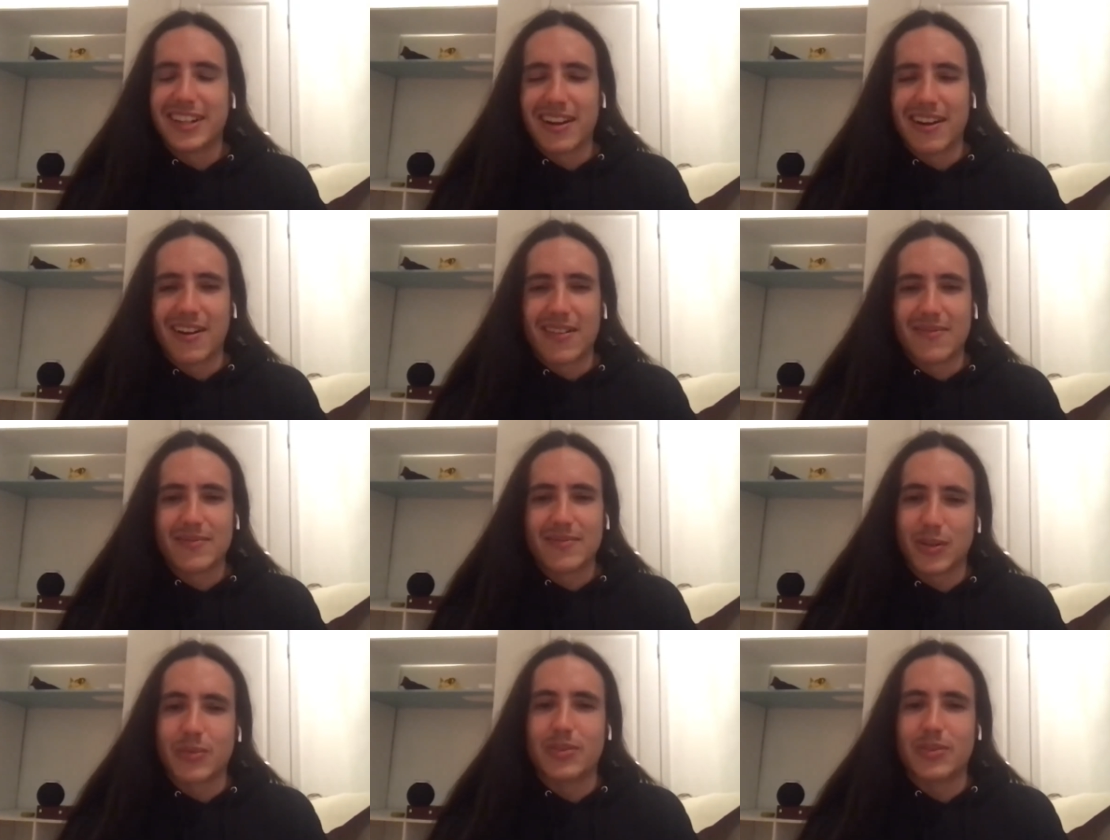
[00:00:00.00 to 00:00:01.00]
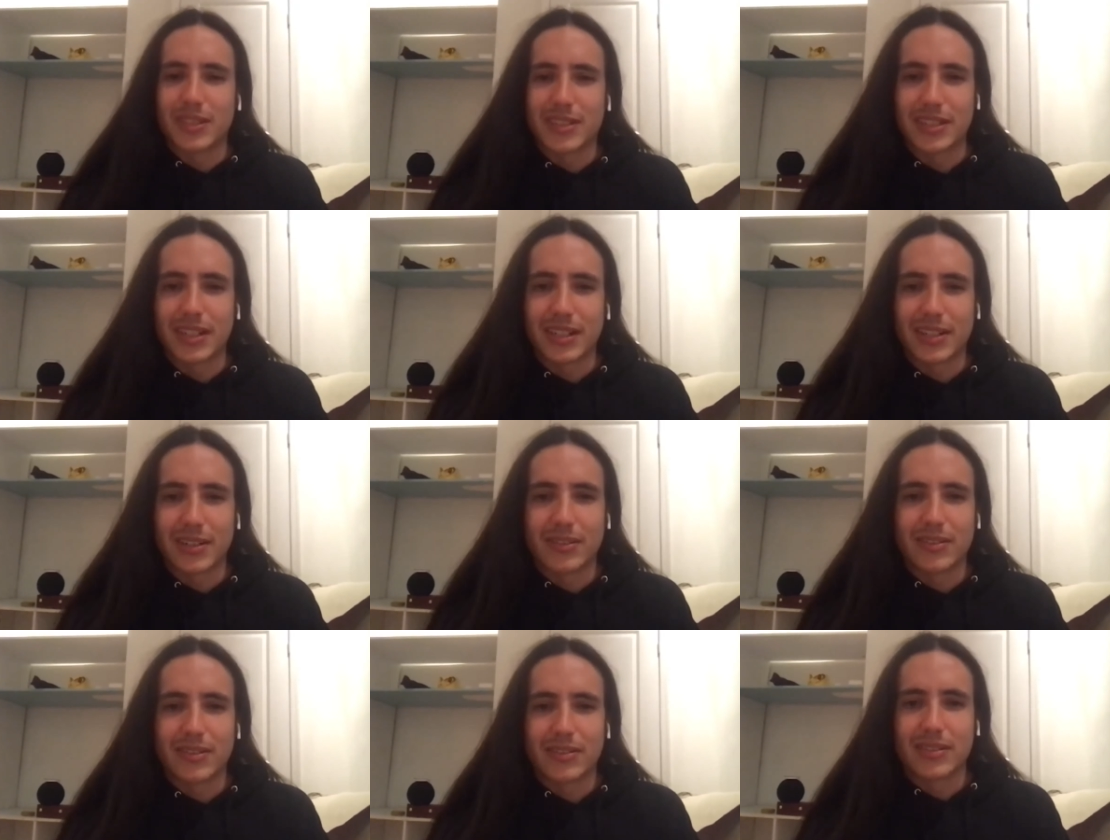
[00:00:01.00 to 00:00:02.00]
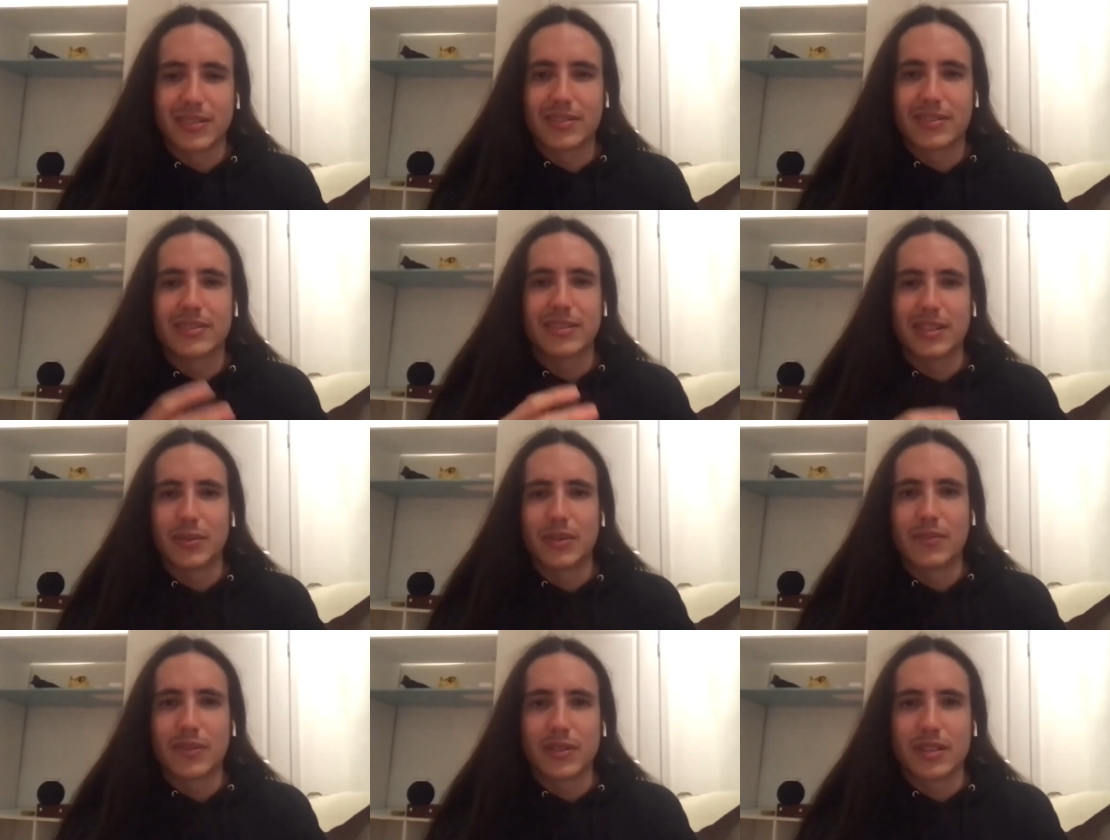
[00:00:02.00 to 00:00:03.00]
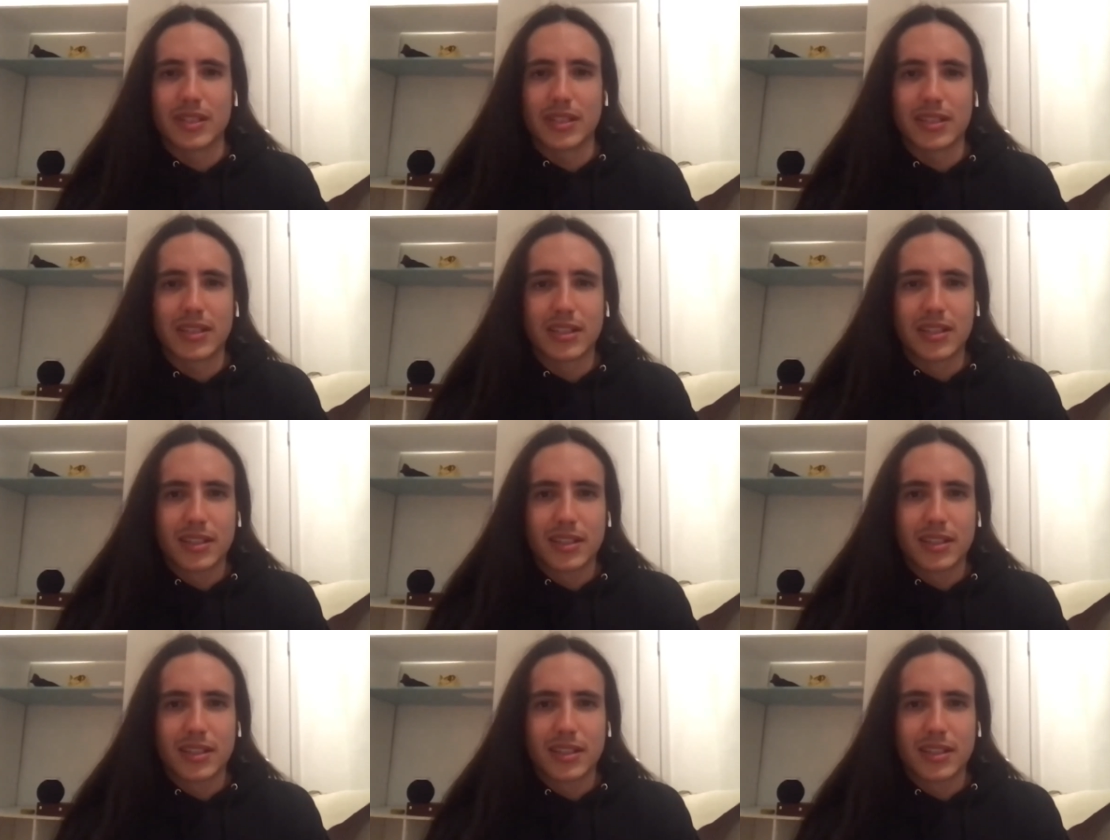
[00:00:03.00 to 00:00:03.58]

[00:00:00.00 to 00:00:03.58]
Um, so it was good to kind of go inward for a second.